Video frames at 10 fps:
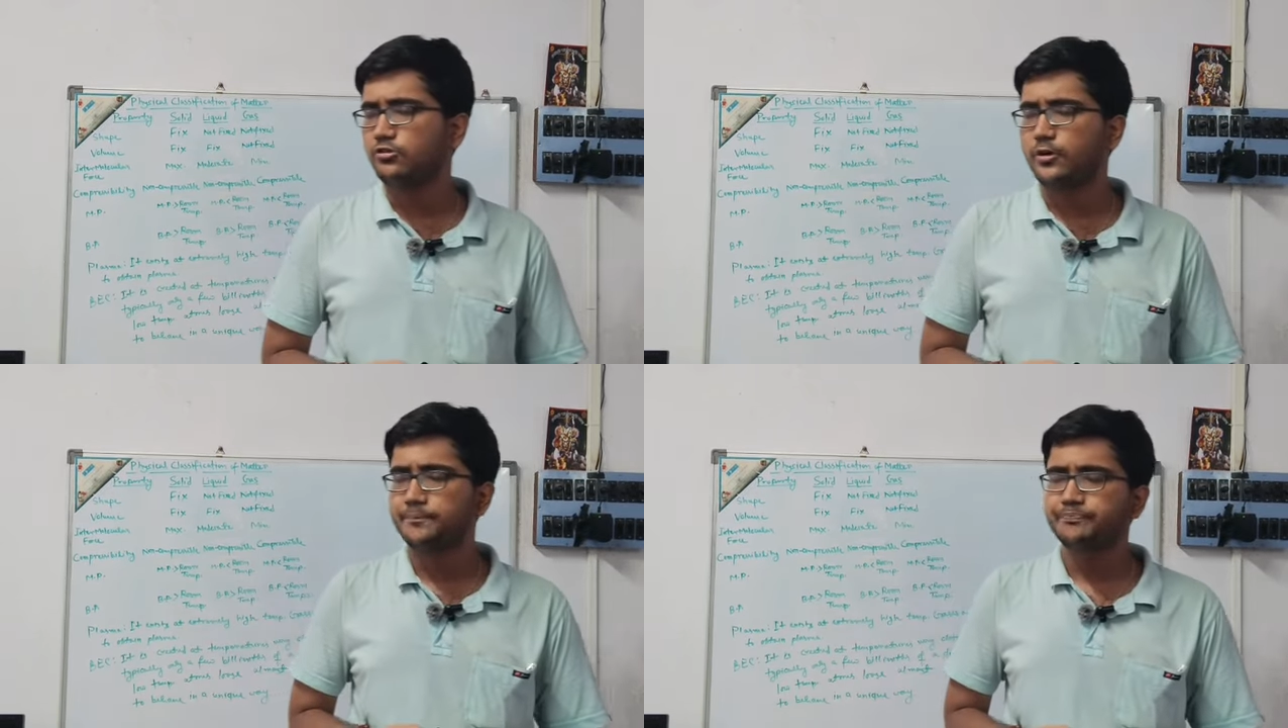
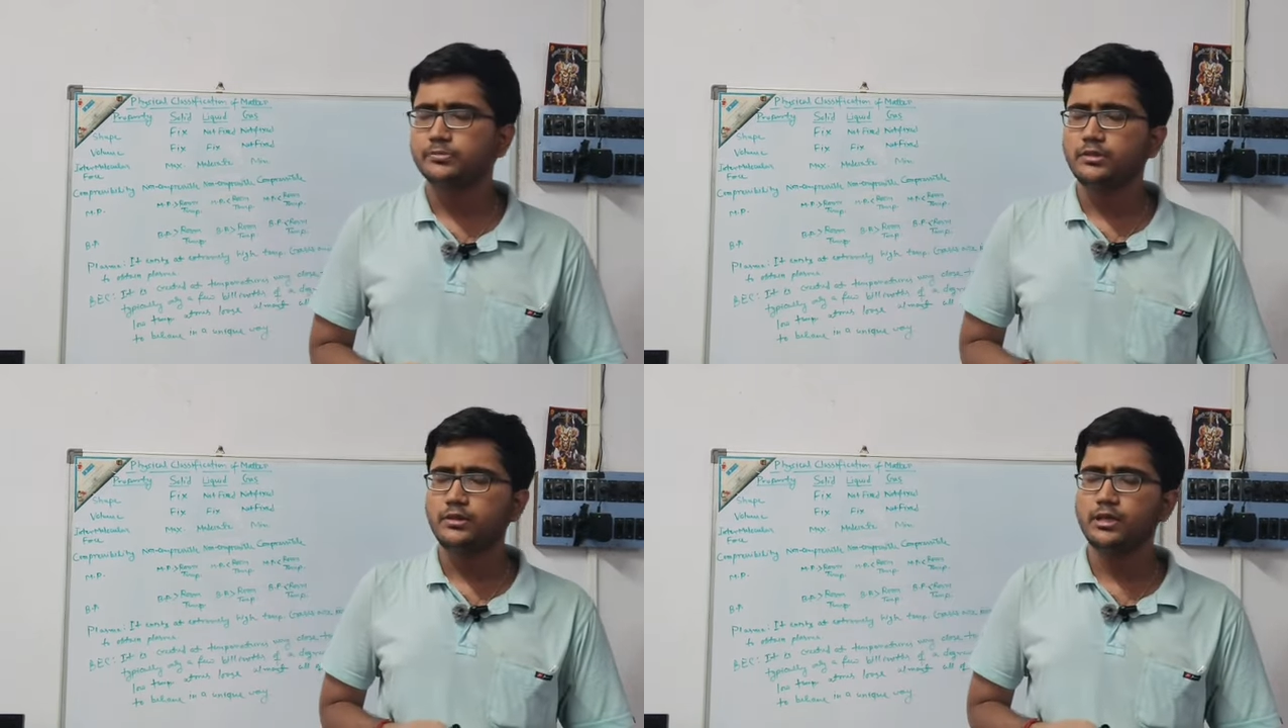
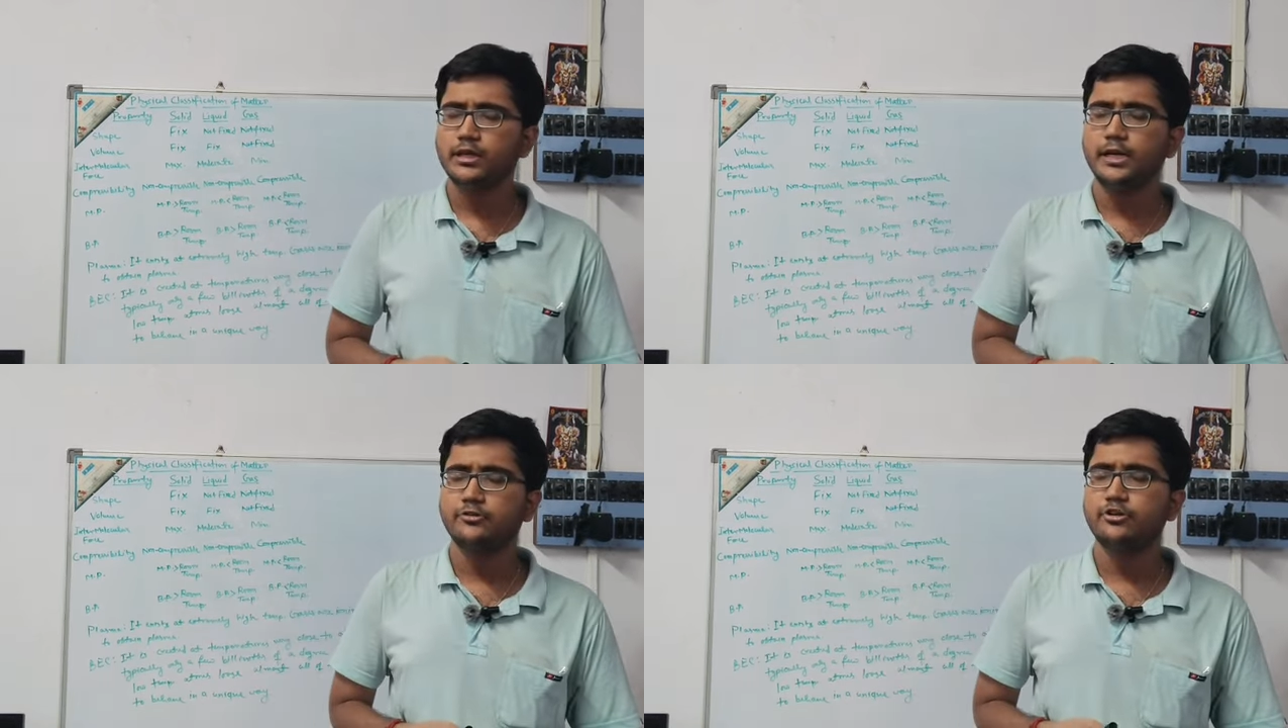etc.,
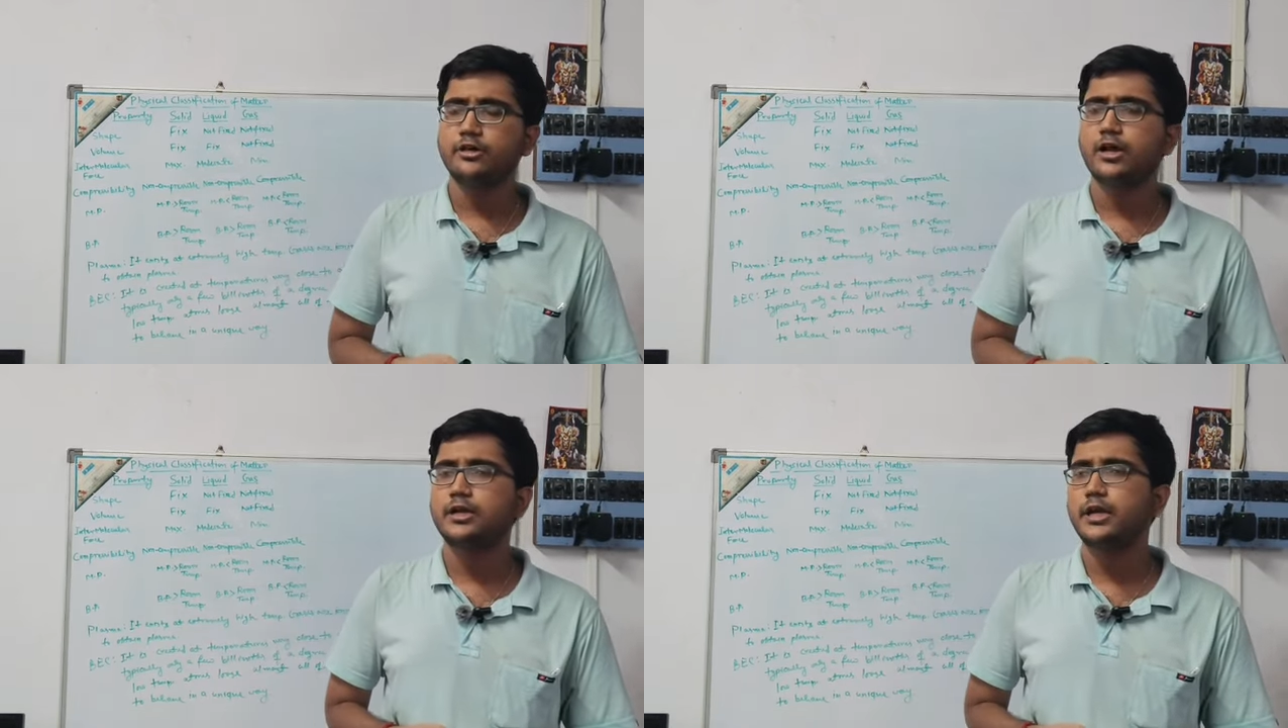
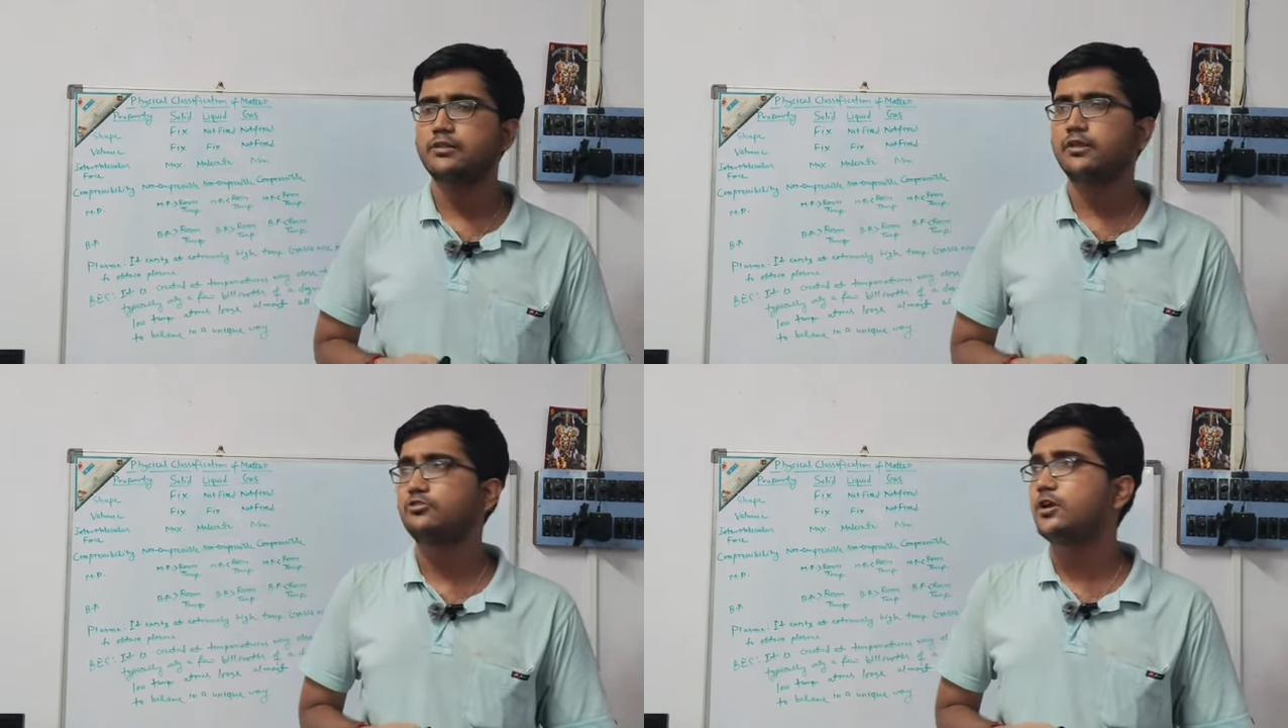electric
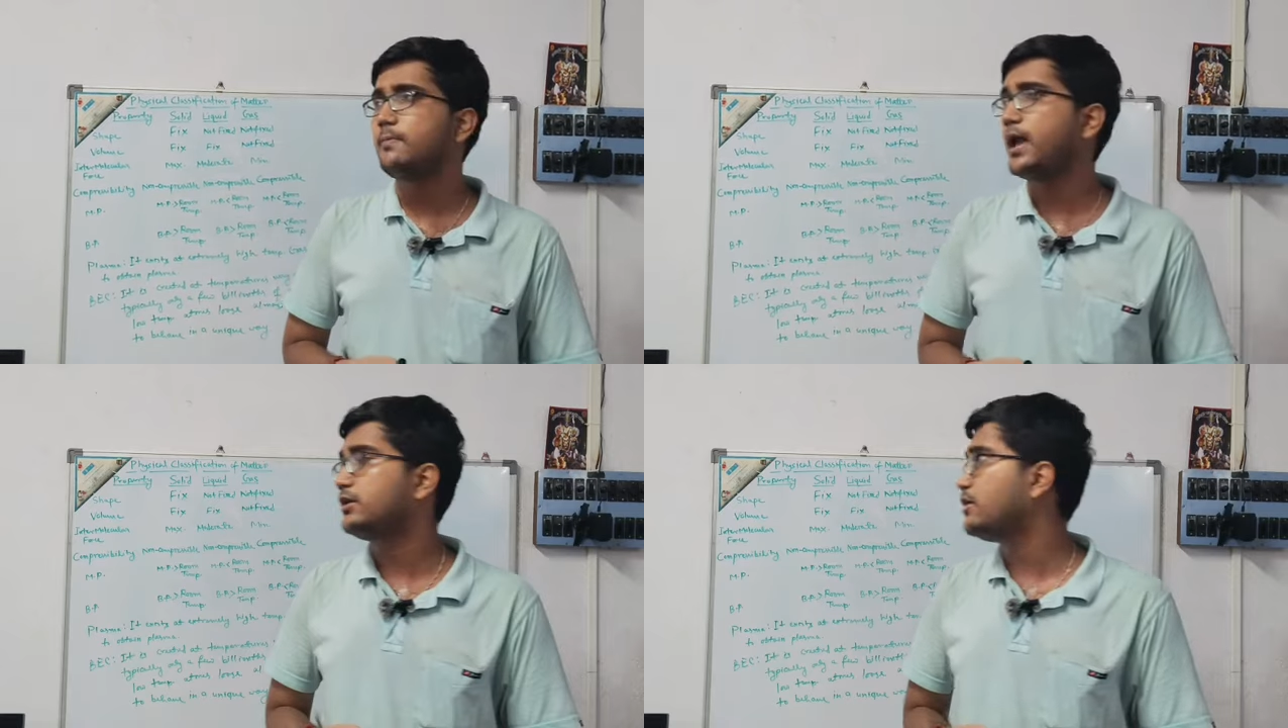current, etc.